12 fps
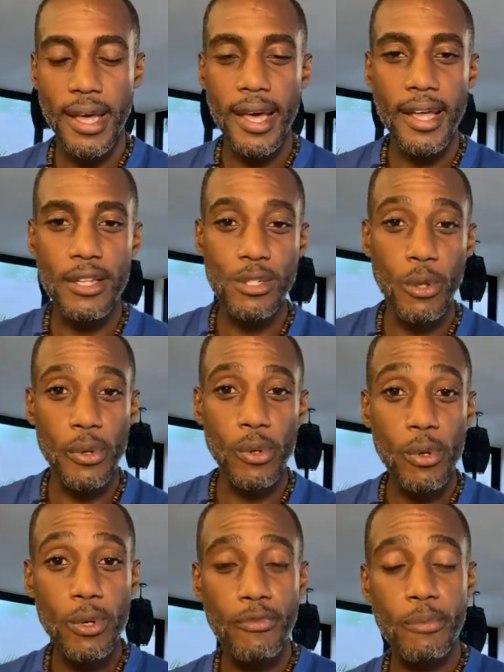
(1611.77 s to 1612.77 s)
And so in
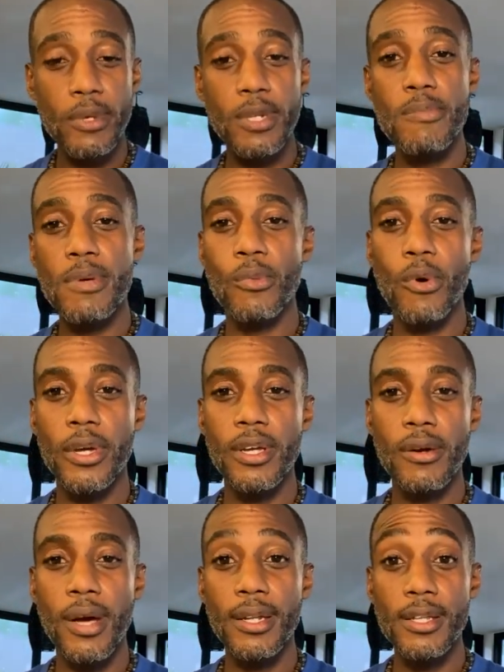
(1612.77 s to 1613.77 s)
order for me to be more here,
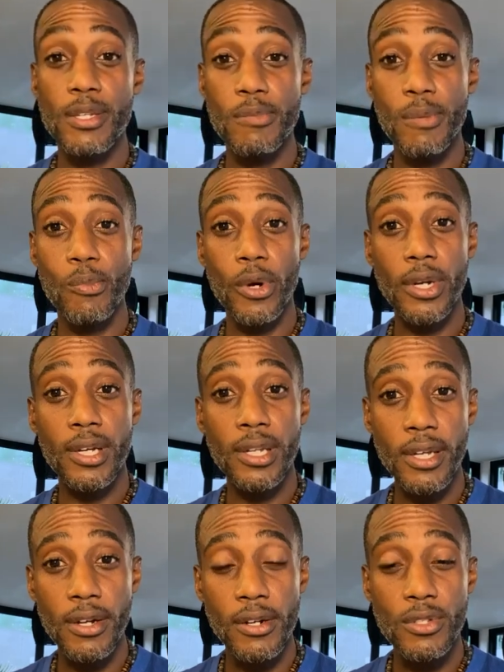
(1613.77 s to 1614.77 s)
I need to be more
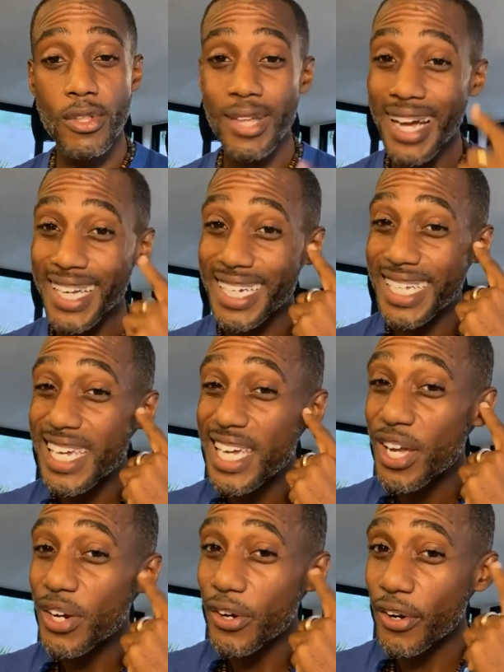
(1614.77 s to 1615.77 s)
clear so that I can
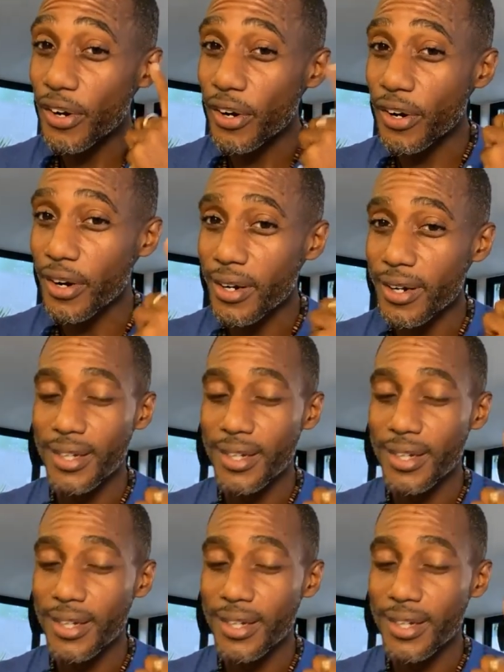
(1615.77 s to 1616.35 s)
hear